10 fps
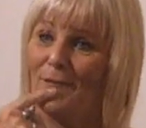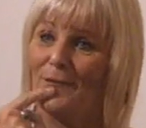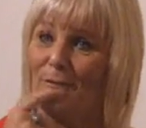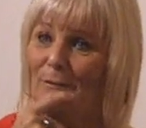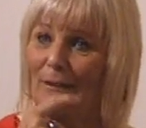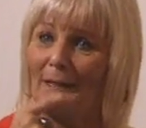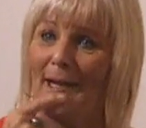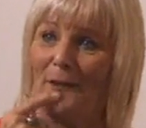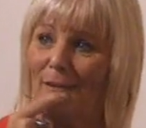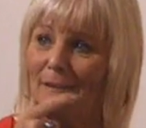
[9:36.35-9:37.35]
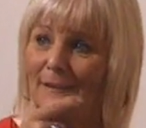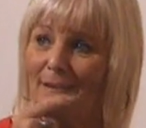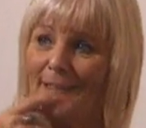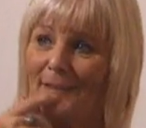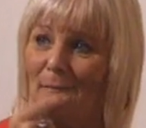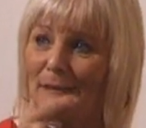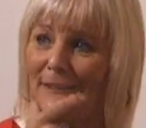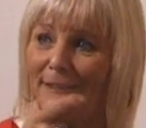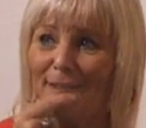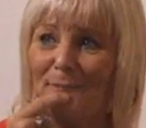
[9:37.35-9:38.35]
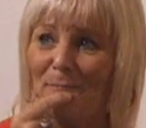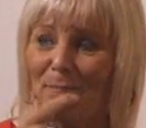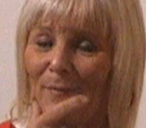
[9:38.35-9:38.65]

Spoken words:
to allow this to take place.